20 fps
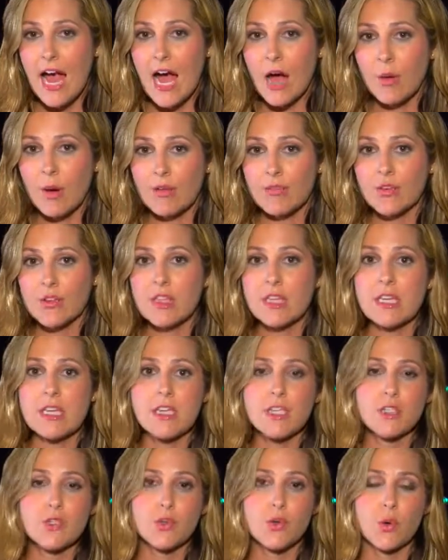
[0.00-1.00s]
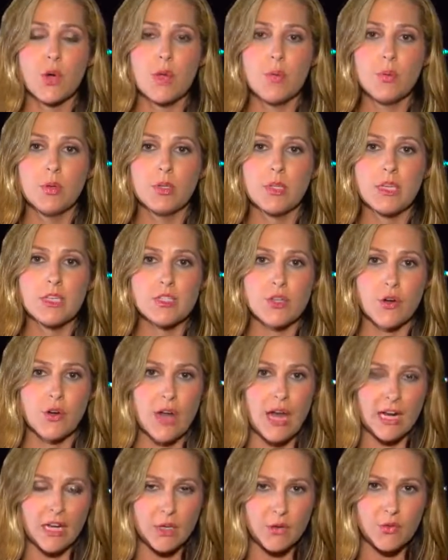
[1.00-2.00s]
However, the East Troy police are
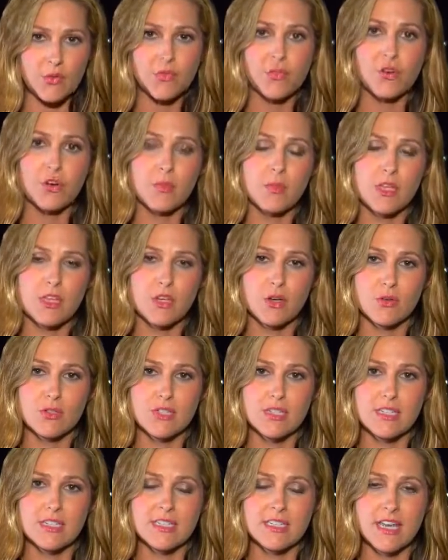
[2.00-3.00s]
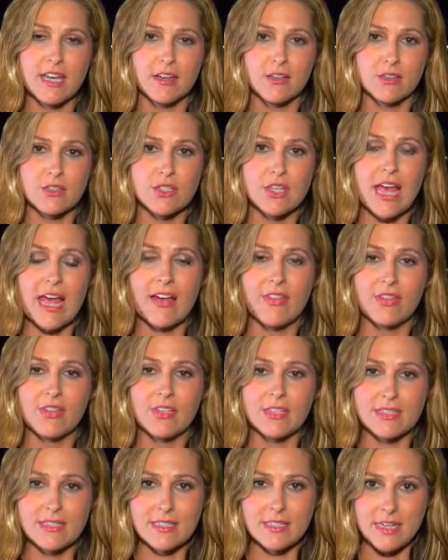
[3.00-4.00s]
not confirming those details at
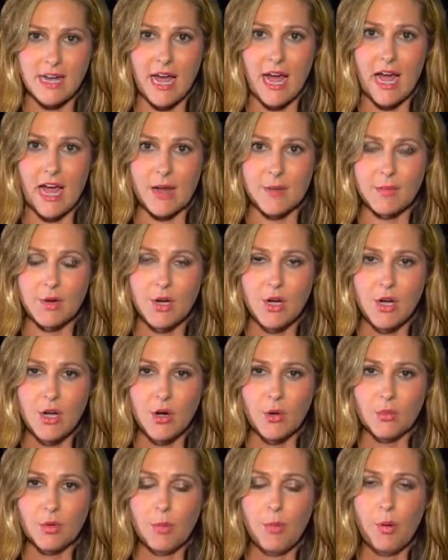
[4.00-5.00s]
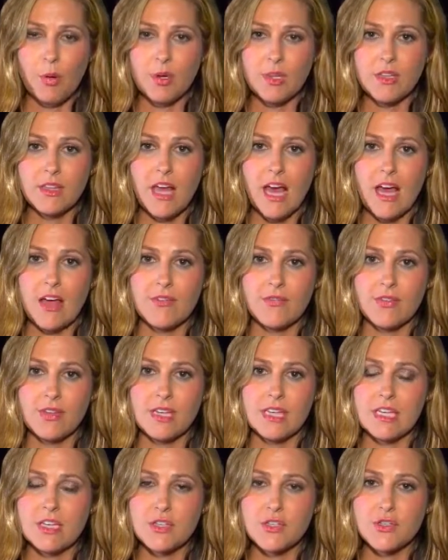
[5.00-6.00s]
this time. Reporting live
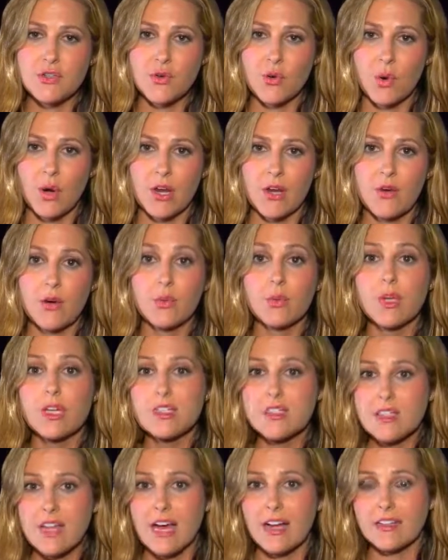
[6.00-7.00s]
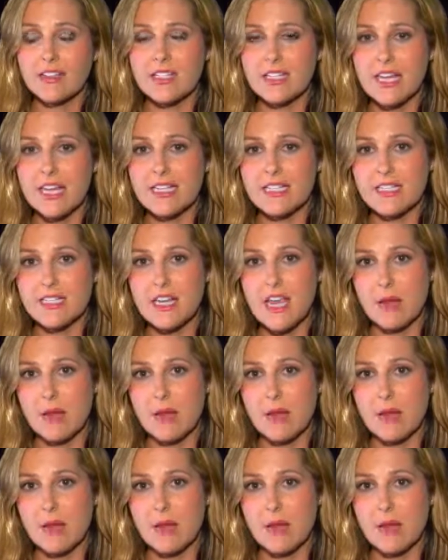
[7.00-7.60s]
in East Troy, Corinne Zell, today's